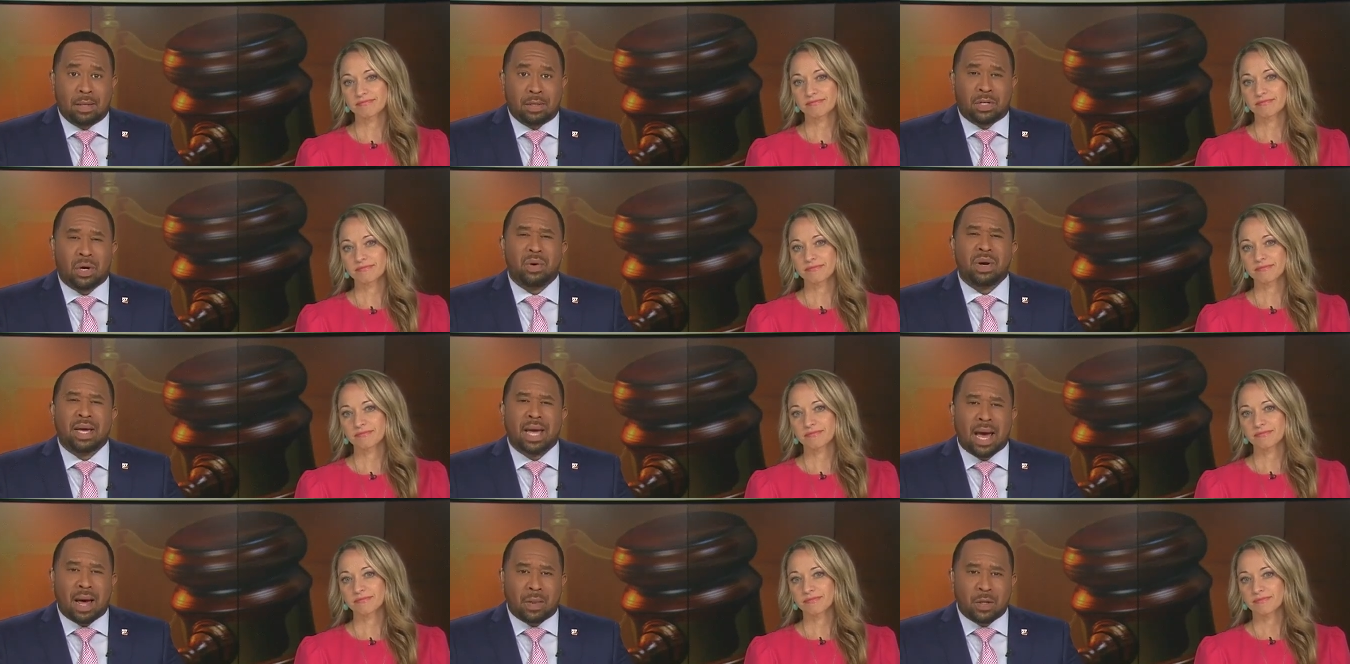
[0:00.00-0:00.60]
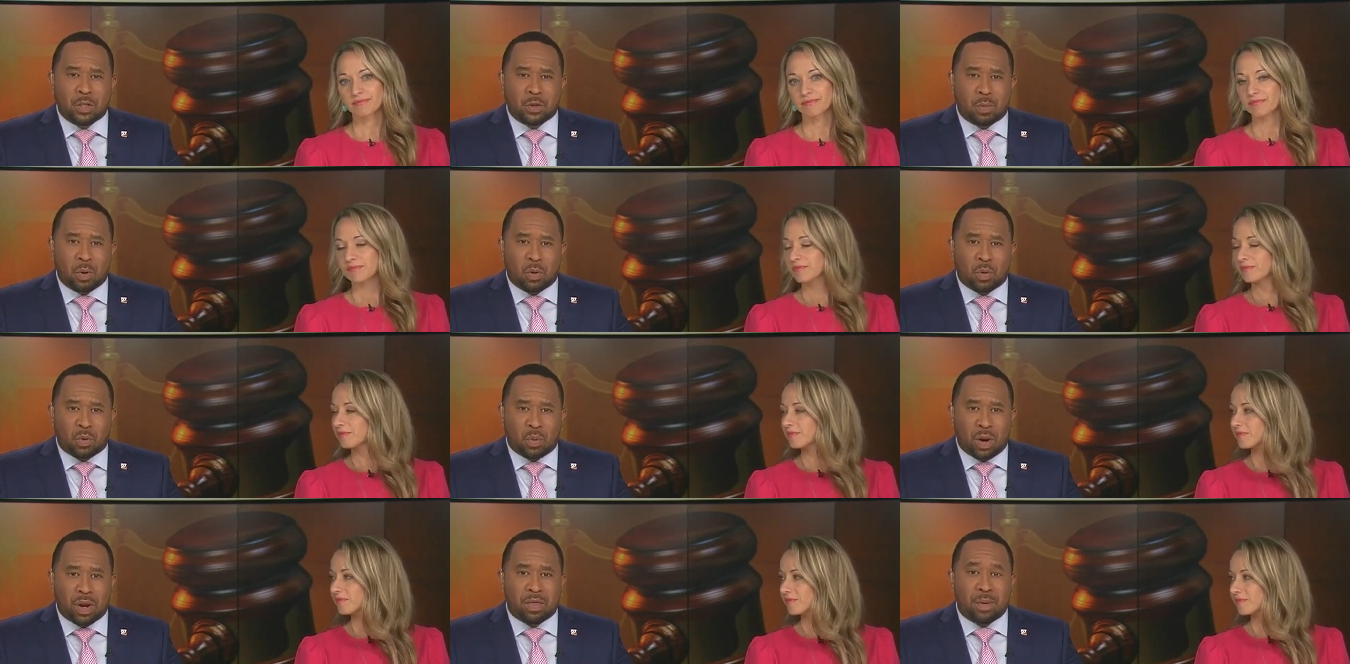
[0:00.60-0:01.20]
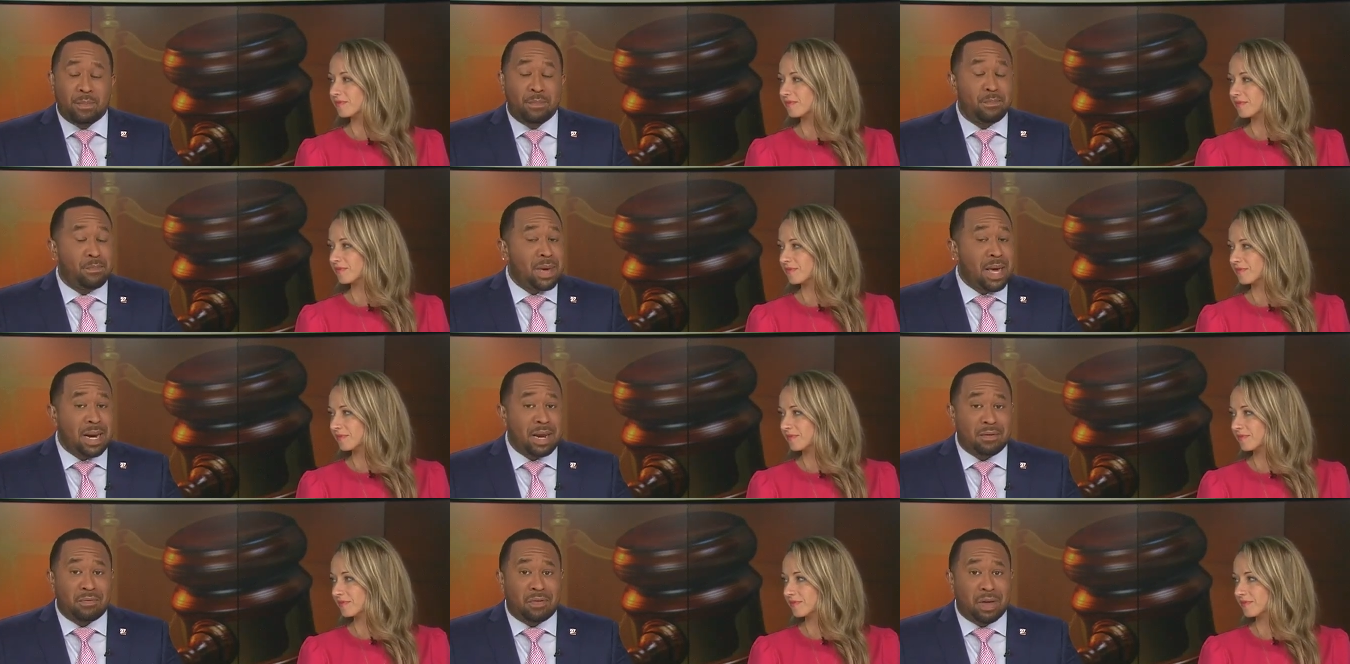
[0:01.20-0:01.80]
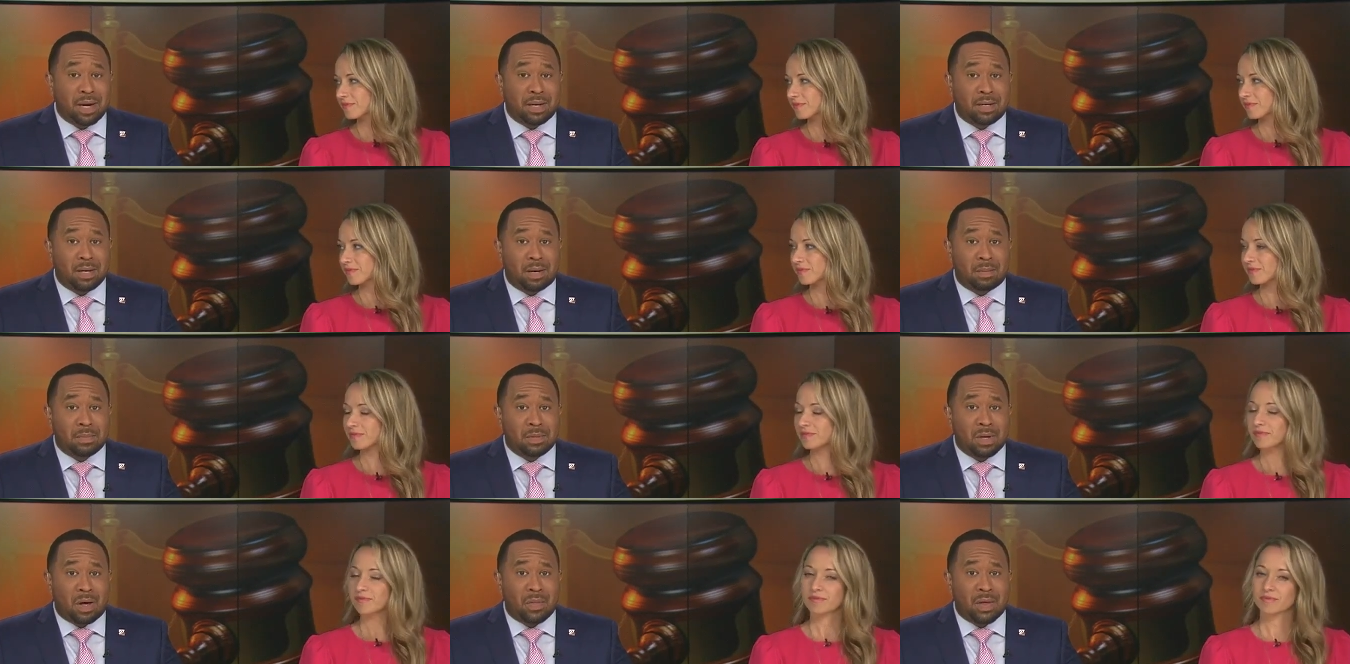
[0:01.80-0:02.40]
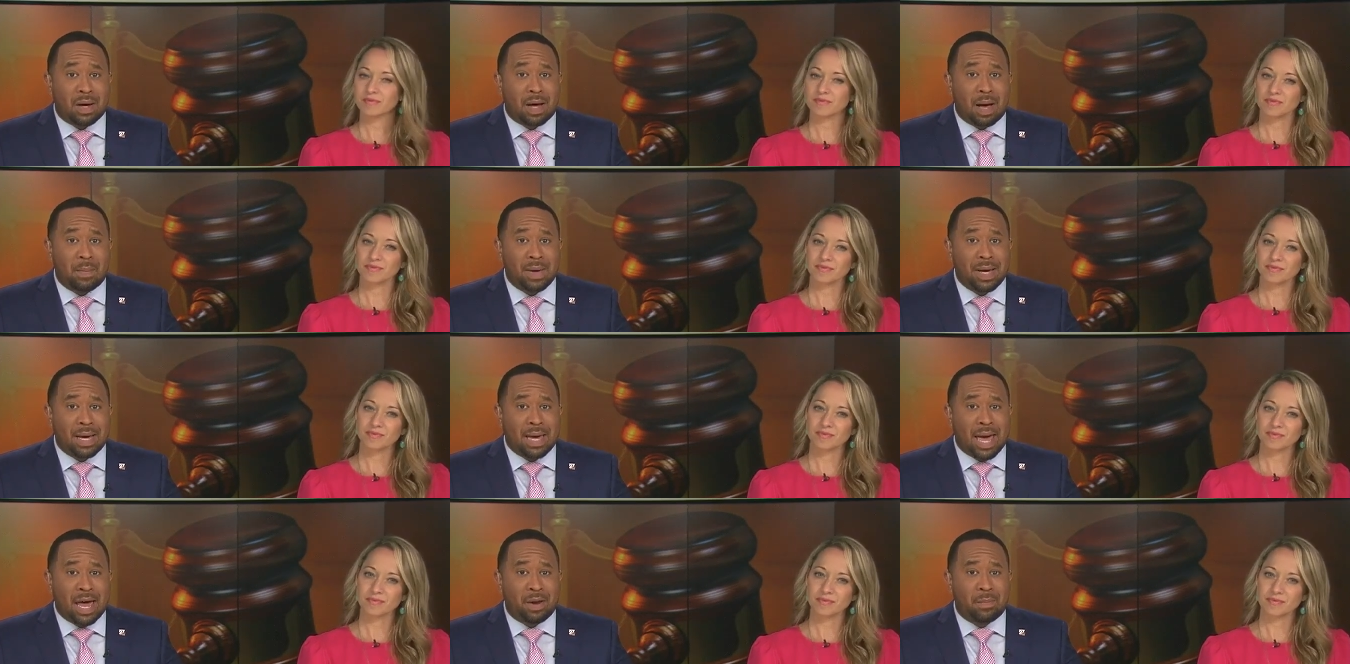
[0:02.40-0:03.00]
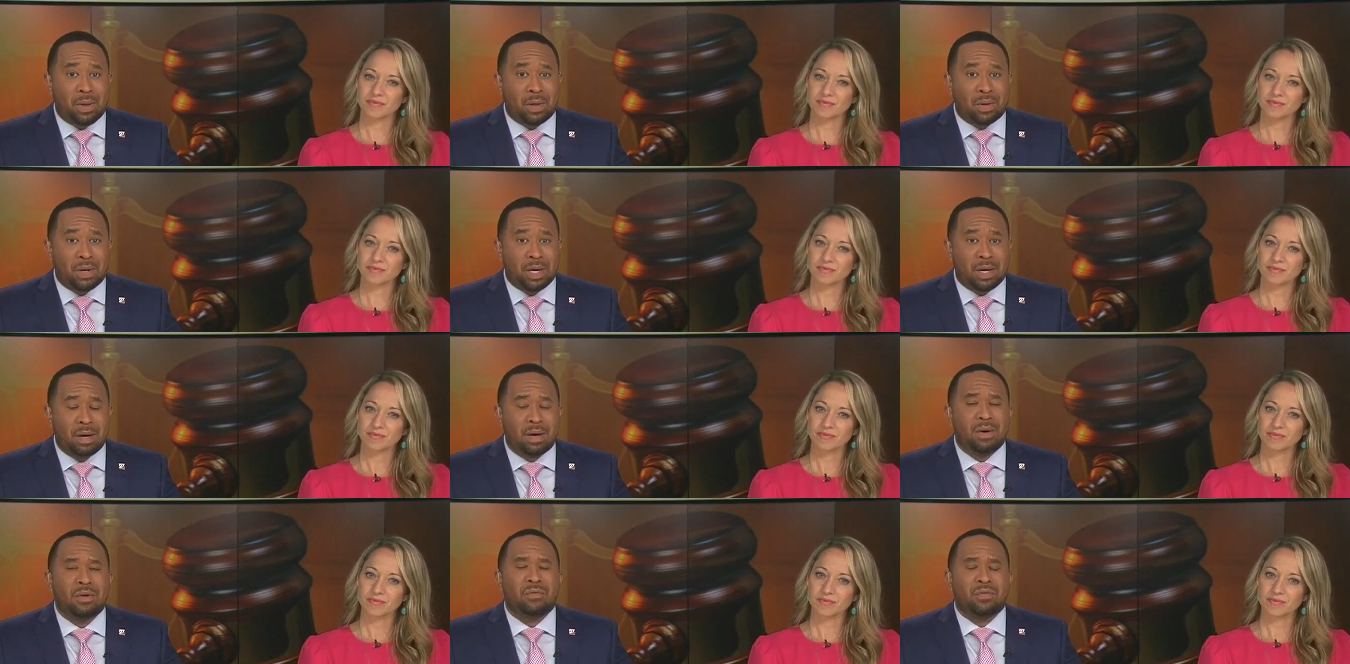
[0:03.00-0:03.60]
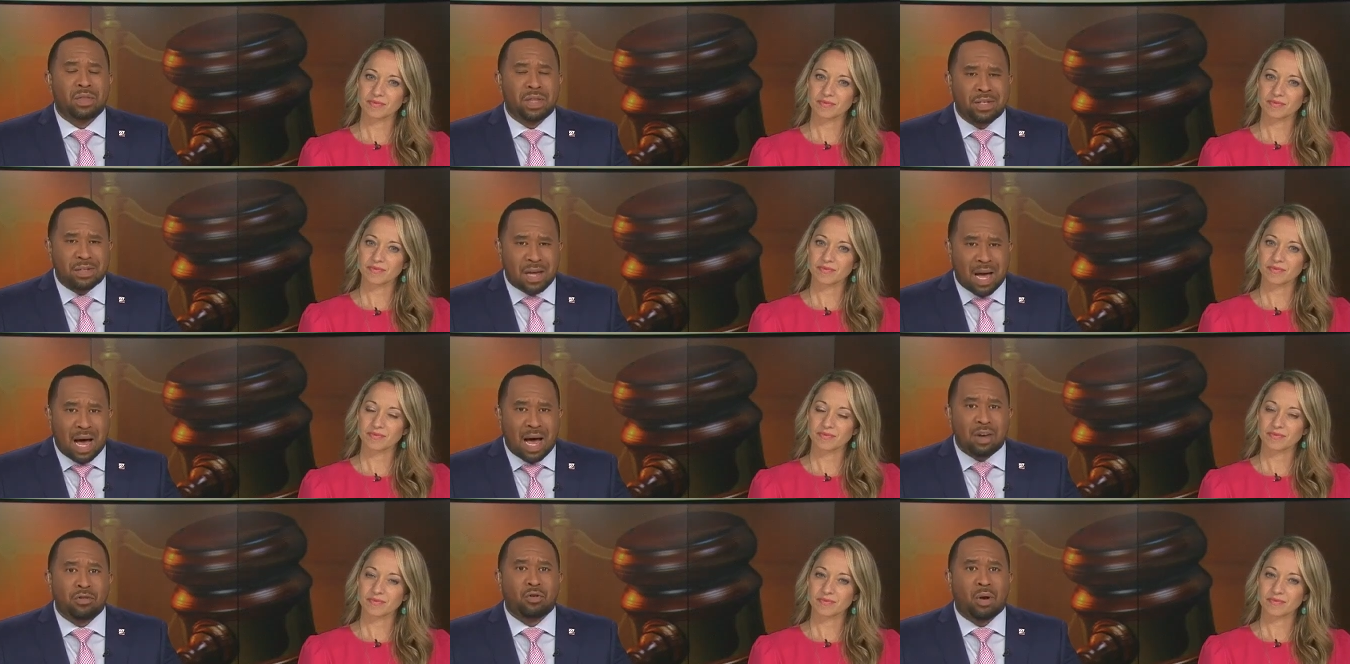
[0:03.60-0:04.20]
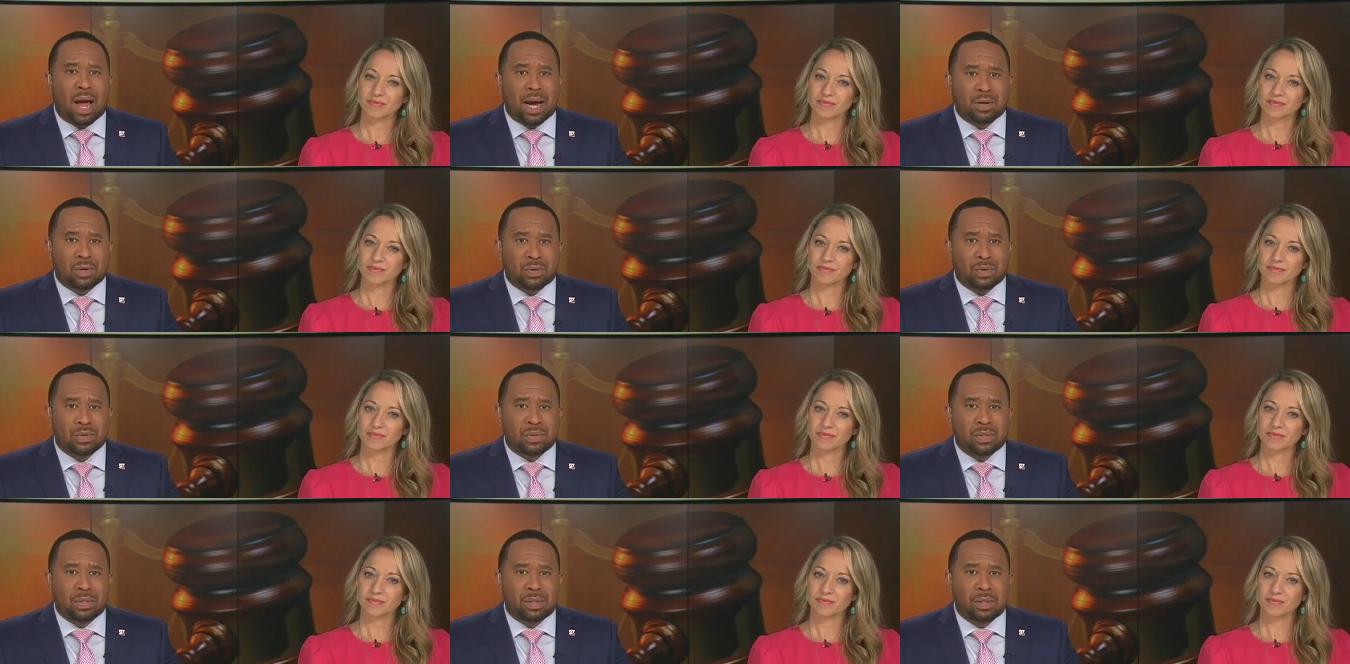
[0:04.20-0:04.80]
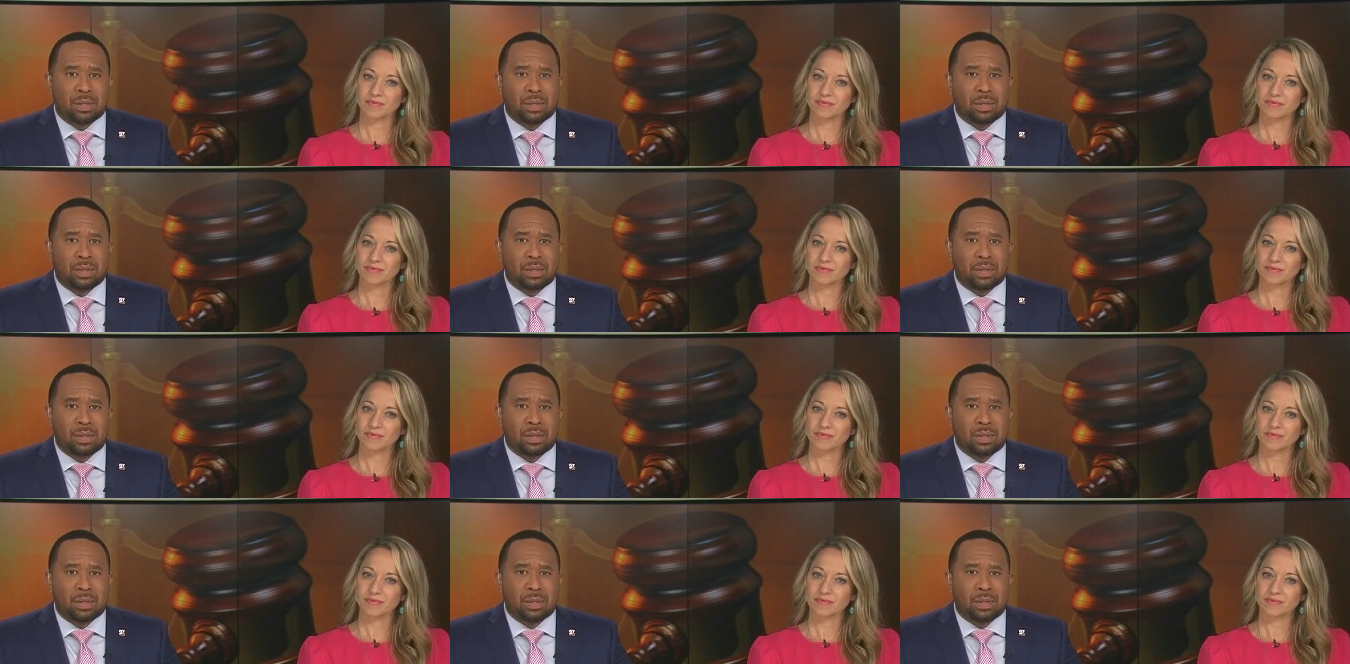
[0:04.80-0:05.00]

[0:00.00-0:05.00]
Speaker 1: Tony Galli spoke with one of the many victims on the coming accountability for these contractors.